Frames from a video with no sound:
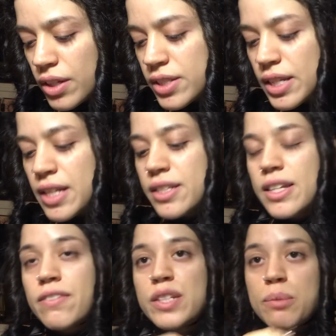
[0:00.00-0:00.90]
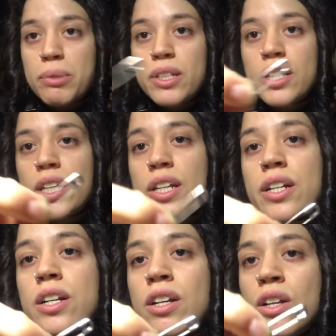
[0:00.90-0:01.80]
There's a safety pin
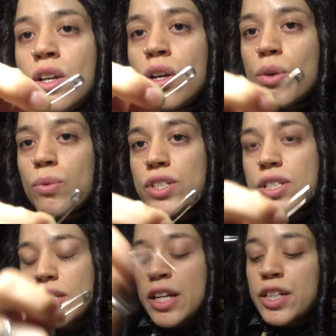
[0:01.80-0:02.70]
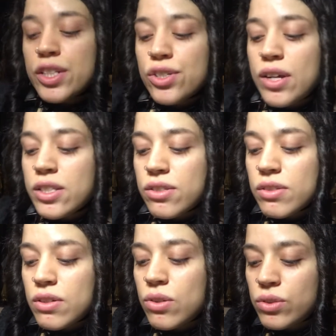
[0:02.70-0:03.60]
here, which is like you're trying
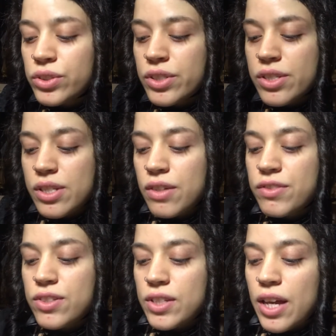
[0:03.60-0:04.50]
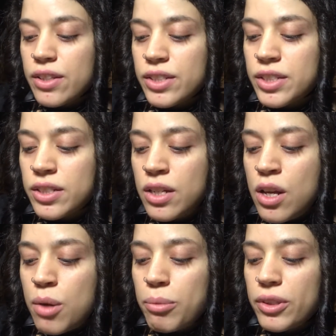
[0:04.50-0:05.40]
to hold yourself together,
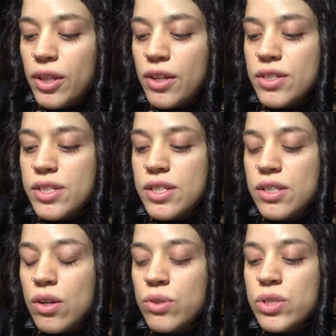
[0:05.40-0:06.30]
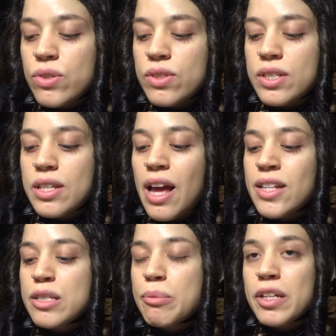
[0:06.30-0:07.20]
but there's also this
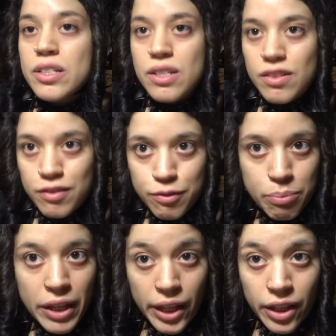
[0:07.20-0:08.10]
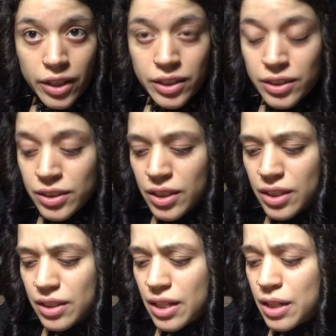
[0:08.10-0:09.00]
aspect of pain
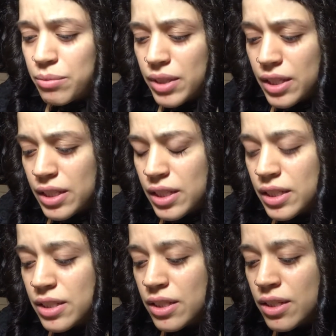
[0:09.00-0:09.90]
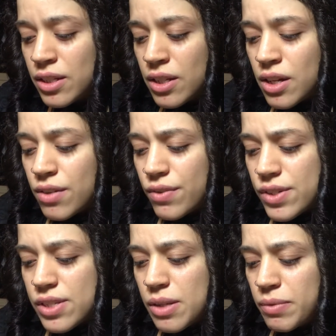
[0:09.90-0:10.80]
that I'm getting for
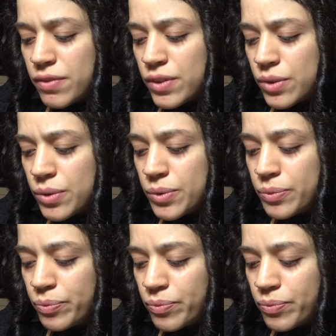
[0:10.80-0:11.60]
some of you